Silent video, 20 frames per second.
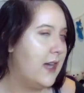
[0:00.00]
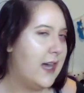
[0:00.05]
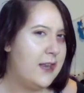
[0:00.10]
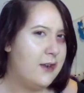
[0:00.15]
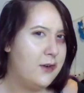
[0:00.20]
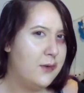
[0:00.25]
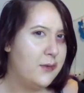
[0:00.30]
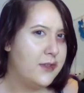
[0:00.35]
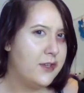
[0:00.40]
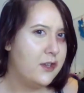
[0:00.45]

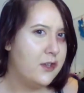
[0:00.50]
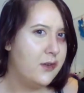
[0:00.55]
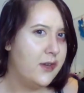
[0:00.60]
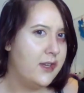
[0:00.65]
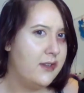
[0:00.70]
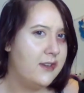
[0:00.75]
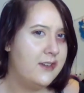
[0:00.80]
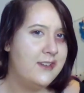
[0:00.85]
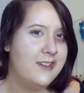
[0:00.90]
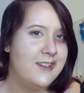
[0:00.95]
don't know what they're doing.
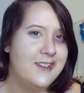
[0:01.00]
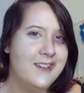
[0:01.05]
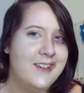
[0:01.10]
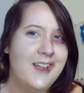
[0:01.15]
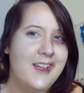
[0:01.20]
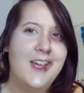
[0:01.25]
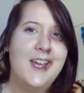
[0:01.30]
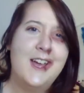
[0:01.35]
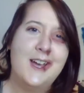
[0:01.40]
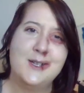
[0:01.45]
I
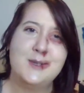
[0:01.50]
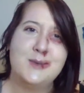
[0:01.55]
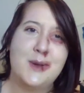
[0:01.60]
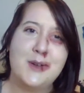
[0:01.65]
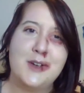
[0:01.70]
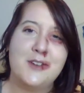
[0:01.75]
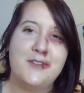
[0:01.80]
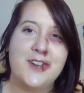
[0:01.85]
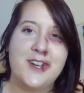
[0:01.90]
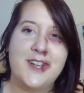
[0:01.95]
should
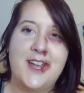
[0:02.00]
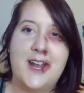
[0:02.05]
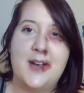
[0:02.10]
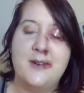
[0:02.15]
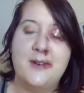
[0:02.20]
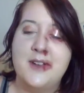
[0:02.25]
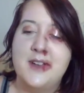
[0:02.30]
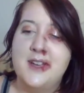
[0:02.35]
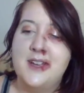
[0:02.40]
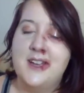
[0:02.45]
probably go figure that
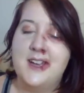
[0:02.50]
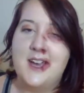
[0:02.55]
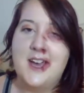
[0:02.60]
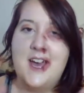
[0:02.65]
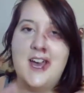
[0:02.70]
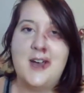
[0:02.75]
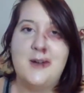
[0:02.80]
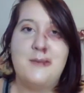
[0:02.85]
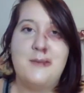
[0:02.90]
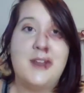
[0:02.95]
out.
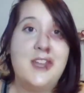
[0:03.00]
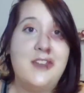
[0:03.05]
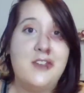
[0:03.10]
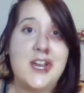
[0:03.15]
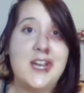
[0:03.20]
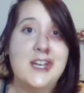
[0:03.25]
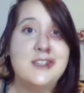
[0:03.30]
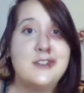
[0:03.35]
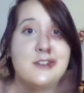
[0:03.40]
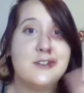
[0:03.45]
But I love you
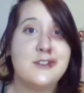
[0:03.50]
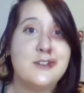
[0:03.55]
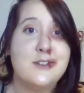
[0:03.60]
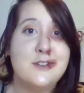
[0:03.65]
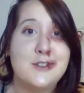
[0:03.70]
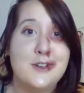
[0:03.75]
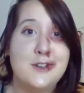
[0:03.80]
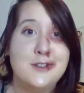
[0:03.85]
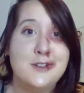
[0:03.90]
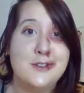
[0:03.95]
guys
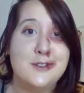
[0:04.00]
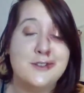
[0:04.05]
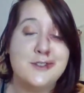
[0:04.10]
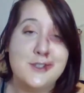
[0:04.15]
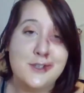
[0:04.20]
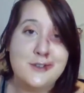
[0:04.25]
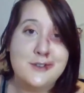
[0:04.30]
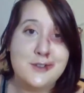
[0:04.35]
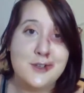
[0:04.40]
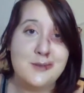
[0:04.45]

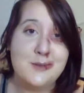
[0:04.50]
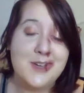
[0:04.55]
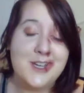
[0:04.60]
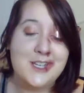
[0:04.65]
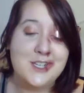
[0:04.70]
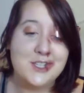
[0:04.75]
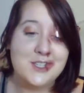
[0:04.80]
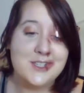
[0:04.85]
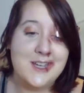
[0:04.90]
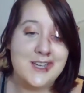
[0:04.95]
so
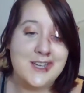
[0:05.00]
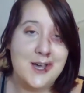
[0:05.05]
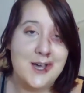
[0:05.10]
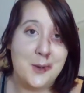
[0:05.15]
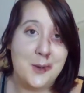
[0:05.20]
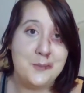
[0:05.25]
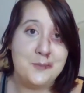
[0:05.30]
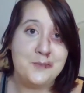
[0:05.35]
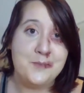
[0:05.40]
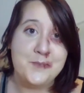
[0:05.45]
much.
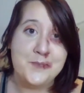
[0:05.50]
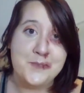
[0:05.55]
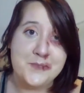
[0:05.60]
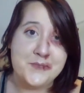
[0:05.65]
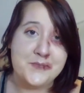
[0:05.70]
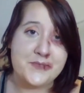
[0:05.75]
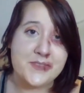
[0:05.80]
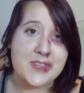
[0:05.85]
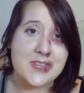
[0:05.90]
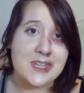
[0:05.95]
I
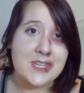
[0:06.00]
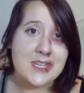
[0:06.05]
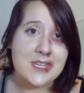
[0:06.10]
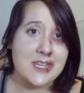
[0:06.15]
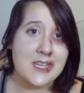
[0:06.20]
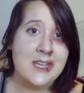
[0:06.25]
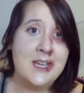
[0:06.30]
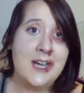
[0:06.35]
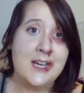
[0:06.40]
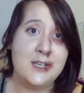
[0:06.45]

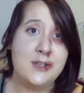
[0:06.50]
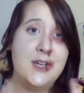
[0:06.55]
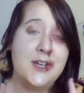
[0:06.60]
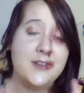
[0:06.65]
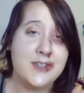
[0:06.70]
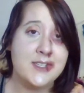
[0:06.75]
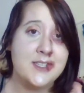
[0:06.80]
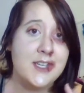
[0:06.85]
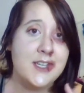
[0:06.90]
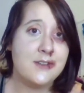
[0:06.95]
do
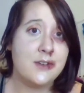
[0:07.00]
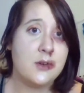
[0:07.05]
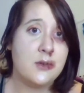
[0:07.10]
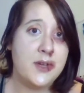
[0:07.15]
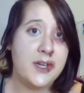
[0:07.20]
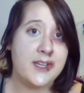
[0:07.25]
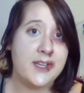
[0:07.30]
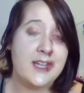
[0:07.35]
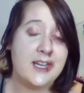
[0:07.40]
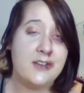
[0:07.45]
have to say real
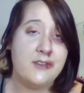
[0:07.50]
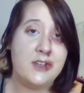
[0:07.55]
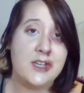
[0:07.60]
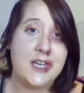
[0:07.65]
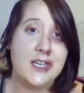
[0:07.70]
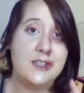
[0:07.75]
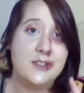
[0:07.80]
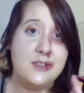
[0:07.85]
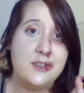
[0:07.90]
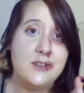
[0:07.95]
quick that if you
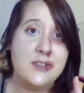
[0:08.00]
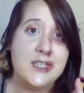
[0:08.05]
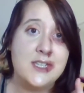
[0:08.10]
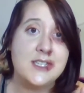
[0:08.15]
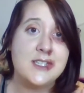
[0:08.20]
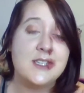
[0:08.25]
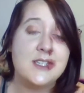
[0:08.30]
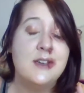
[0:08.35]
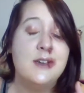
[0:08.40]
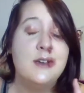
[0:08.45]
guys do
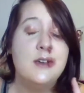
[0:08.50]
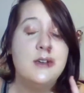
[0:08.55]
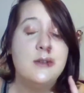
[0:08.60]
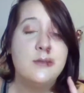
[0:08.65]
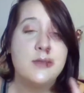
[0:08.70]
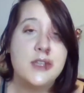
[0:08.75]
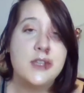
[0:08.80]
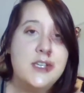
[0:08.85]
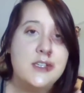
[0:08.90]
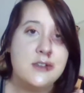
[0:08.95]
this,
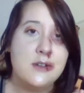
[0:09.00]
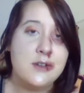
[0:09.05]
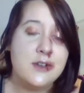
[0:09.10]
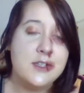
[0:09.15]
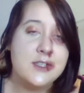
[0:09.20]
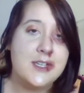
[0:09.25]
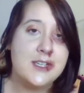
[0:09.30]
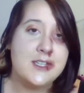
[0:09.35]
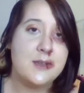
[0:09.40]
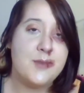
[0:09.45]
please don't
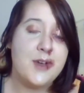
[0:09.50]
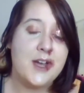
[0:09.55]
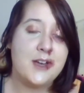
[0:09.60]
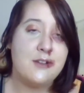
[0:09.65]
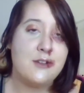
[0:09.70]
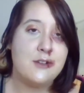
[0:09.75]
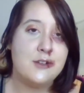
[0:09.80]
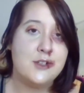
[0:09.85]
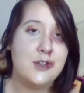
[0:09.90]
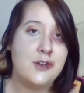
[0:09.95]
use it as a
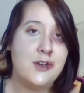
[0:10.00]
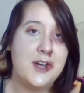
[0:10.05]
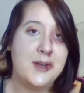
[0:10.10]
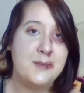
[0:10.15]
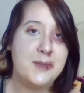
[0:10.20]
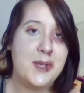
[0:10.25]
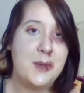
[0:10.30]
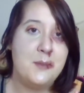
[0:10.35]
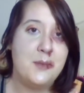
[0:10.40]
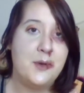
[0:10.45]
practical joke on
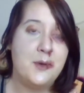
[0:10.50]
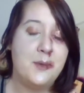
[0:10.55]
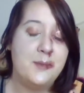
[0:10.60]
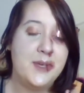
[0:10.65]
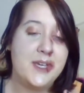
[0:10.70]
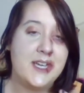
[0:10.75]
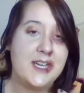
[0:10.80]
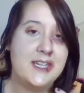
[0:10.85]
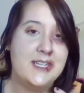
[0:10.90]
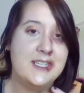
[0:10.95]
people
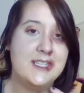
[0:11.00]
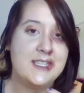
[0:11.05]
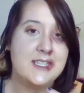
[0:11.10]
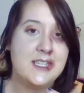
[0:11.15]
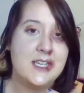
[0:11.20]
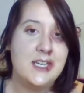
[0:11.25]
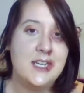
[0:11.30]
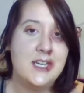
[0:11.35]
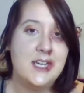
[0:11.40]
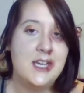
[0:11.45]
because